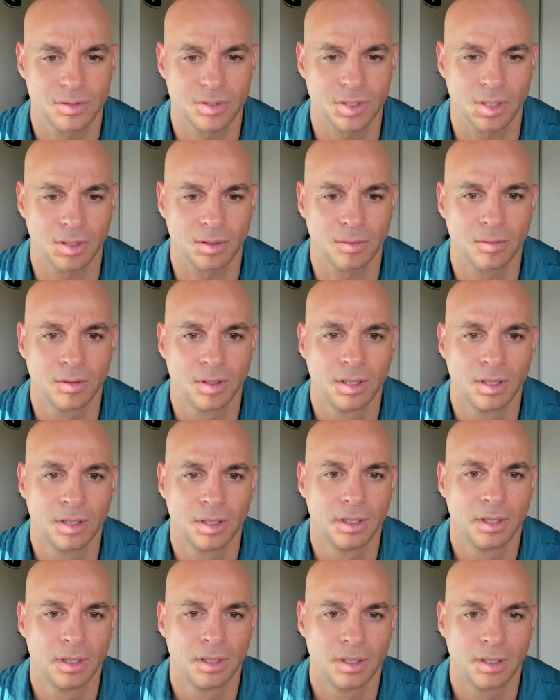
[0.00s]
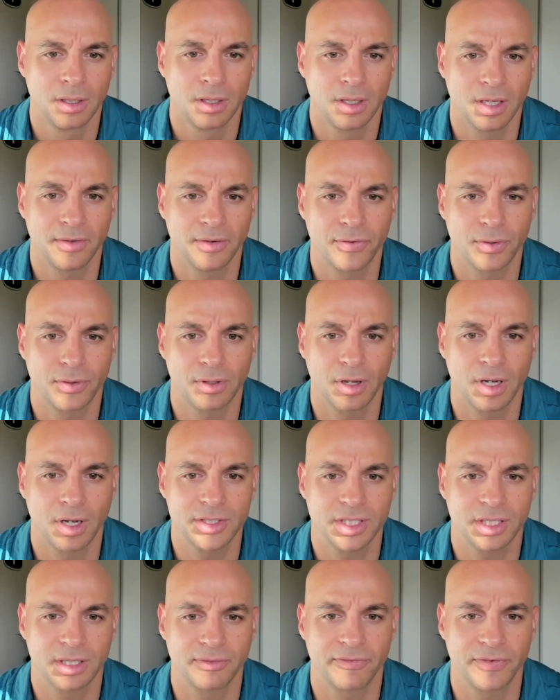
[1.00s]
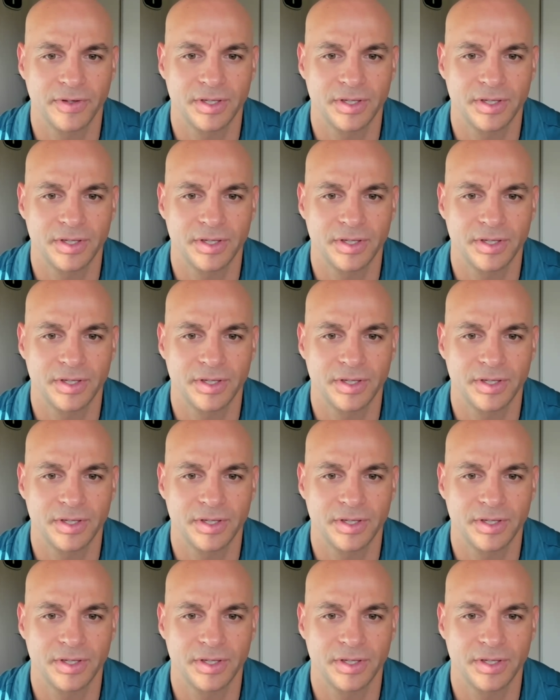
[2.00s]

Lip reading: So if you're launching a